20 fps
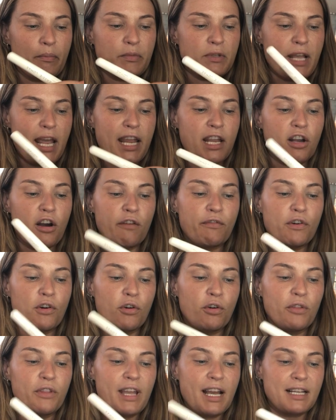take off
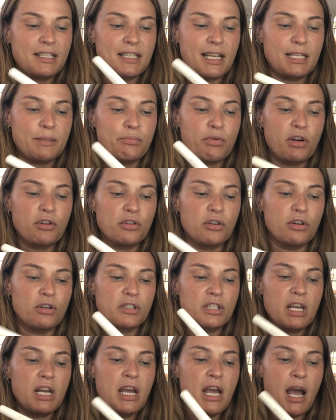all the excess
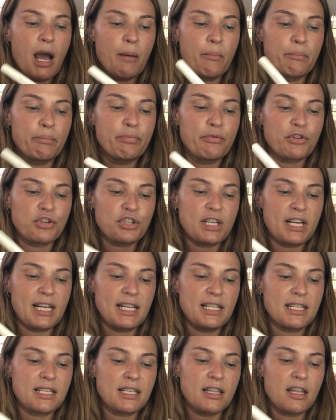product and brush it
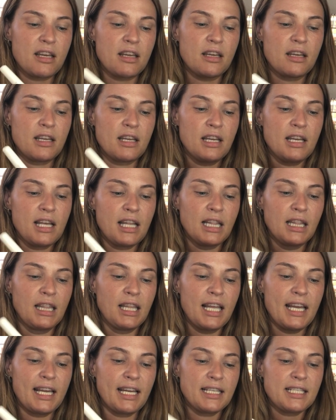into the
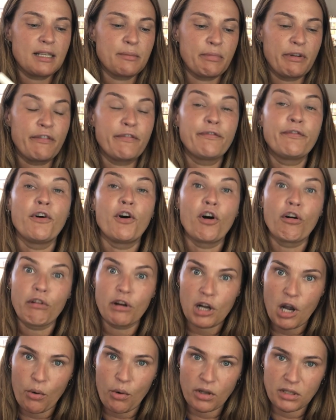lid before
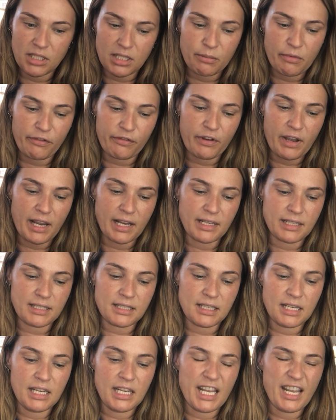I go onto my face.